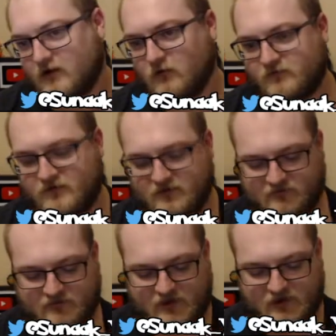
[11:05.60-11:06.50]

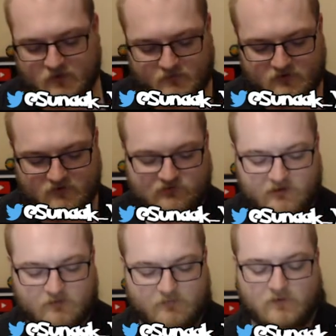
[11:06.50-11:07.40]
Orpheus. I hope you enjoy
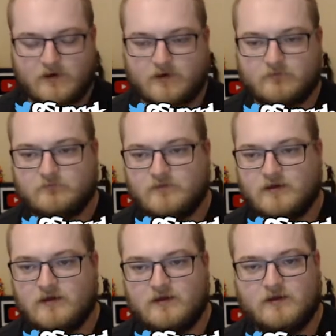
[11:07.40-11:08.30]
the Pokemon.
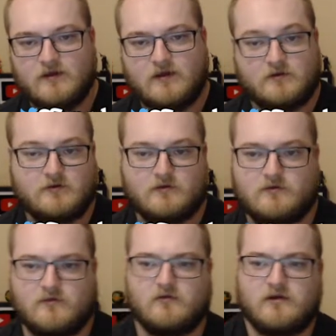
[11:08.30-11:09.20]

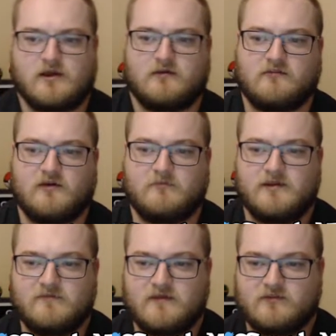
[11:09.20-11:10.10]
Um, okay, so I
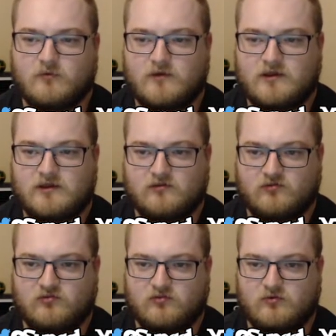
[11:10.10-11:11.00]
believe that's what we can
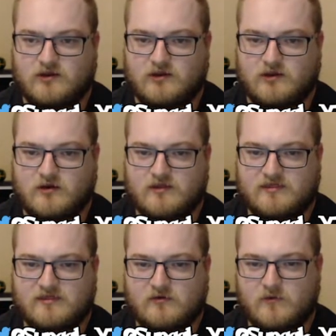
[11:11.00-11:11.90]
do here. I
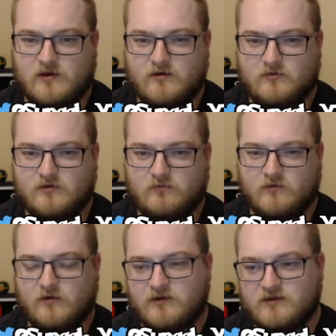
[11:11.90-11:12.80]
think we don't we
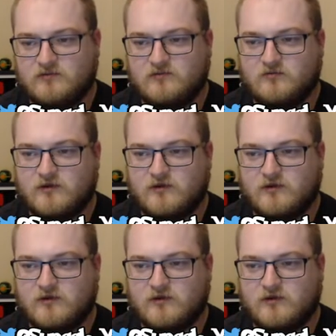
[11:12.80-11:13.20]
don't need to do